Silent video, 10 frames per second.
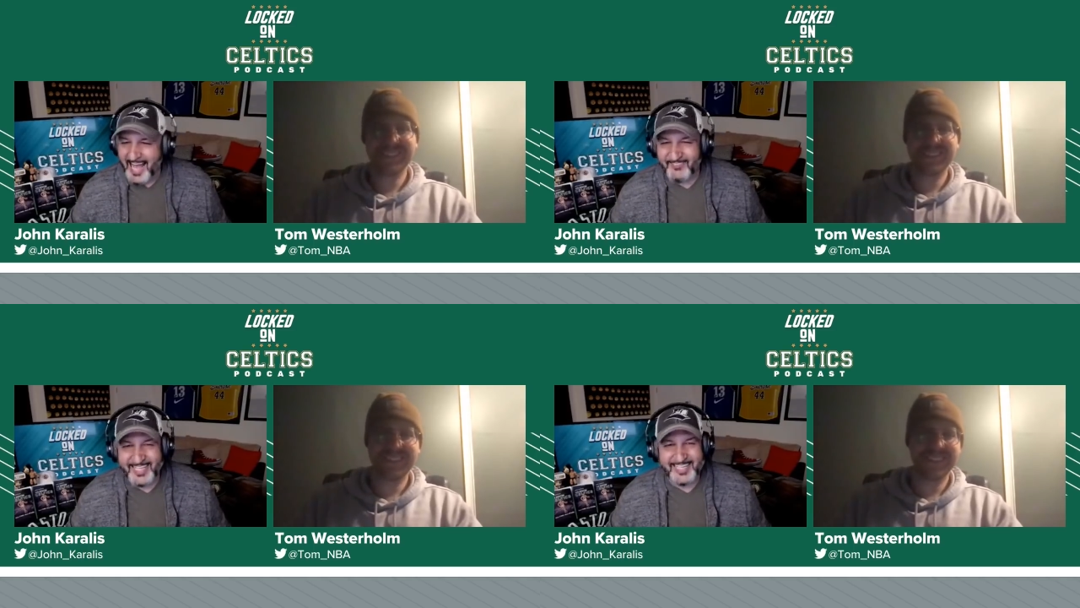
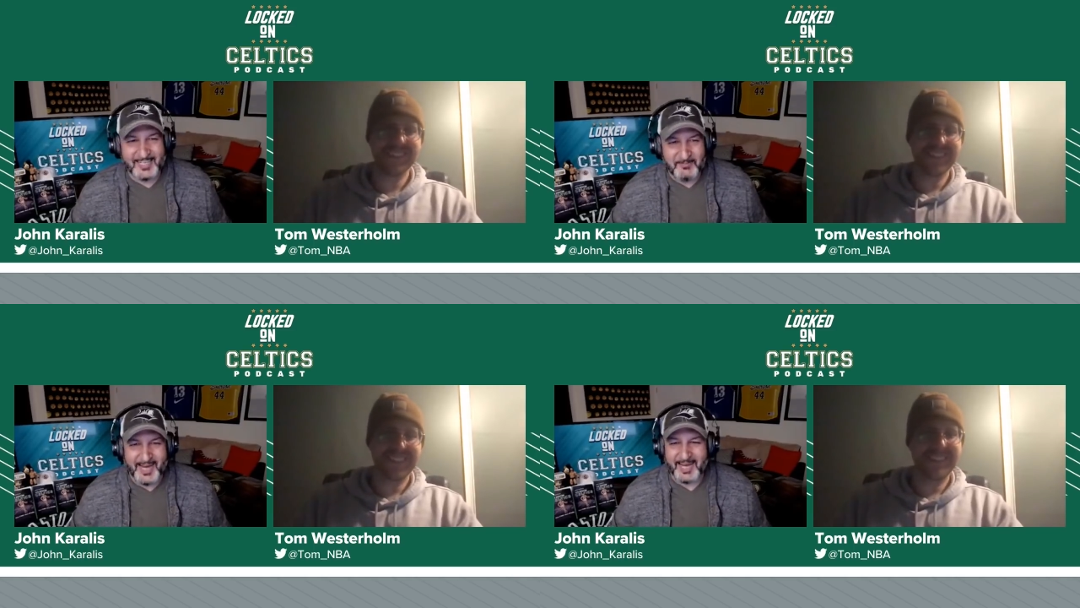Speaker 1: I mean,
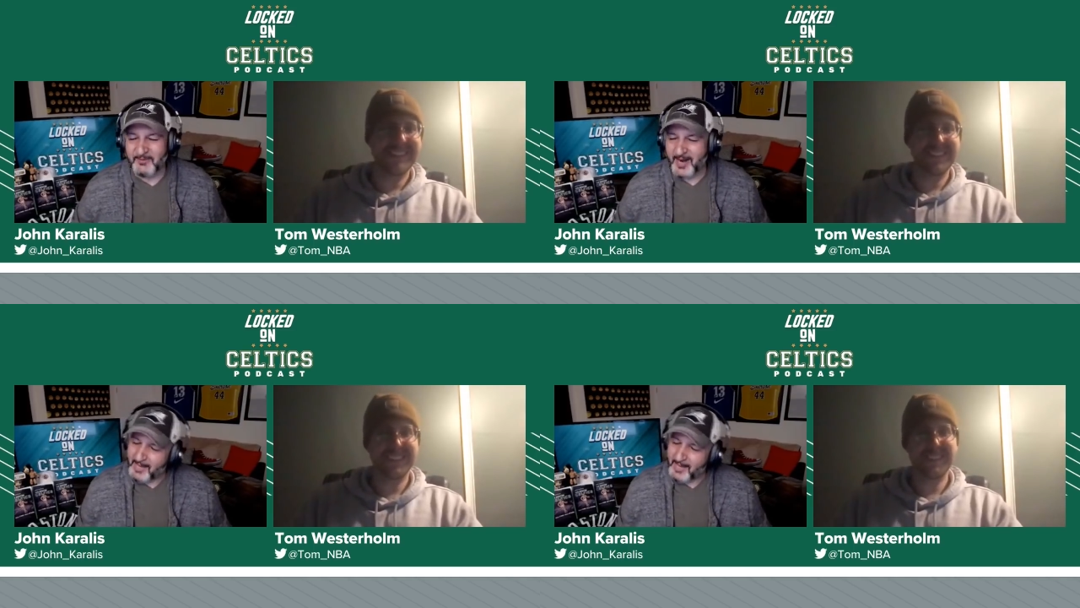come
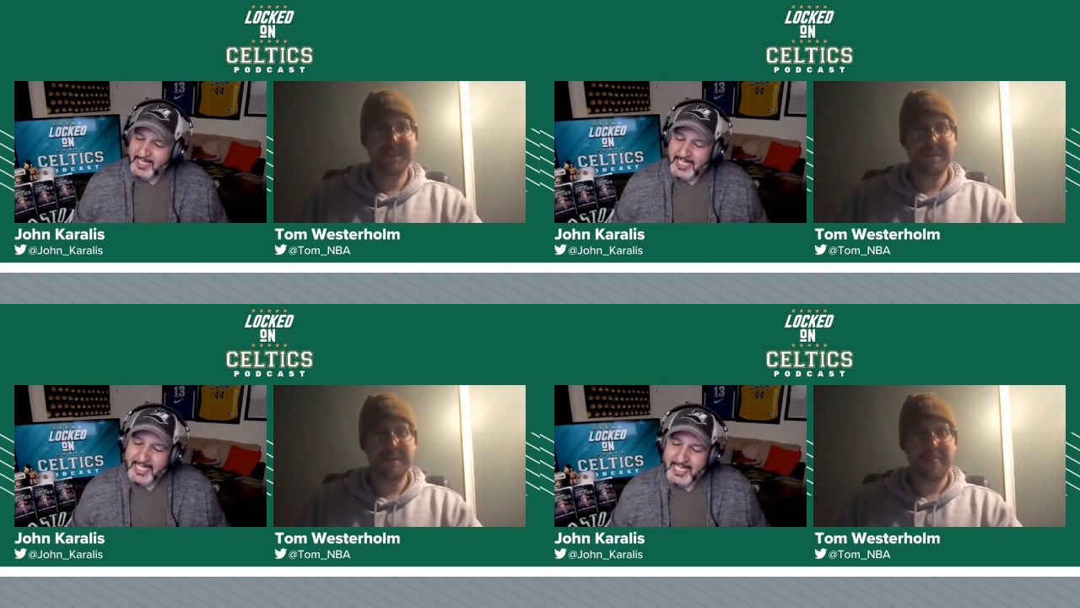on, Rob.
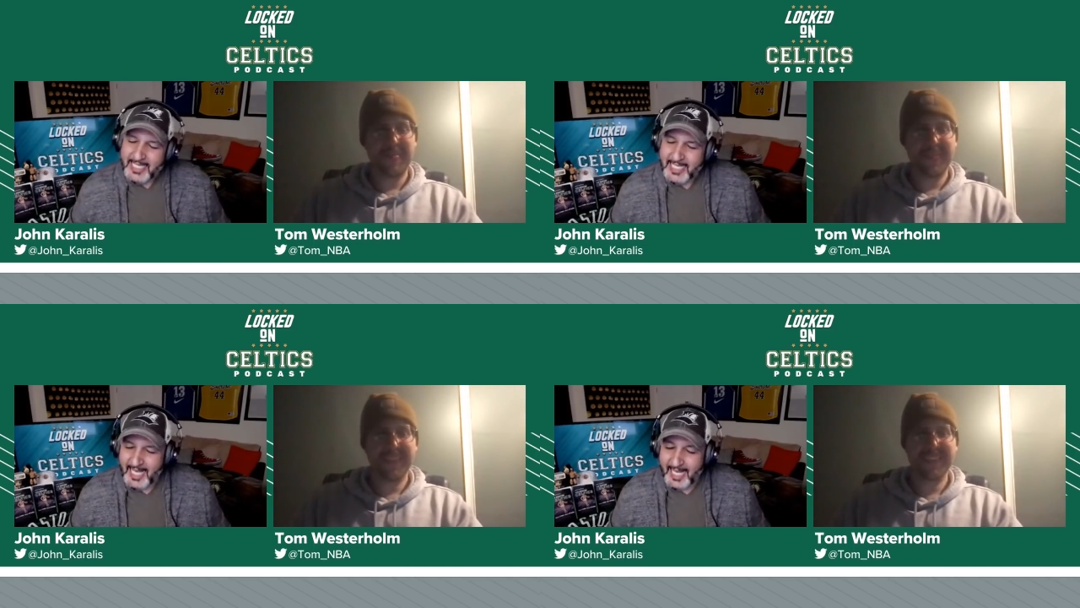
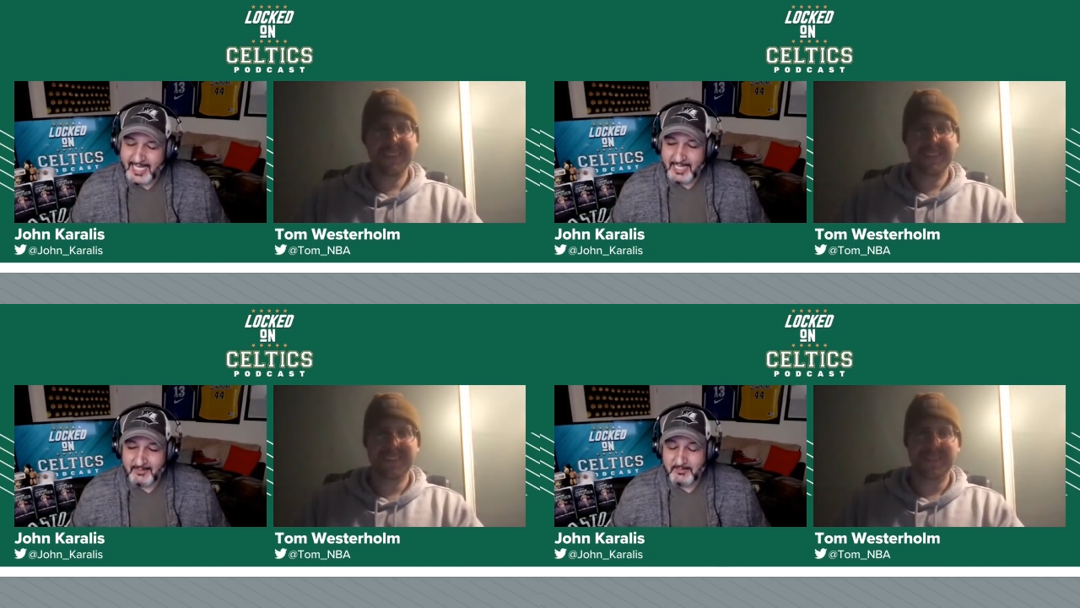I,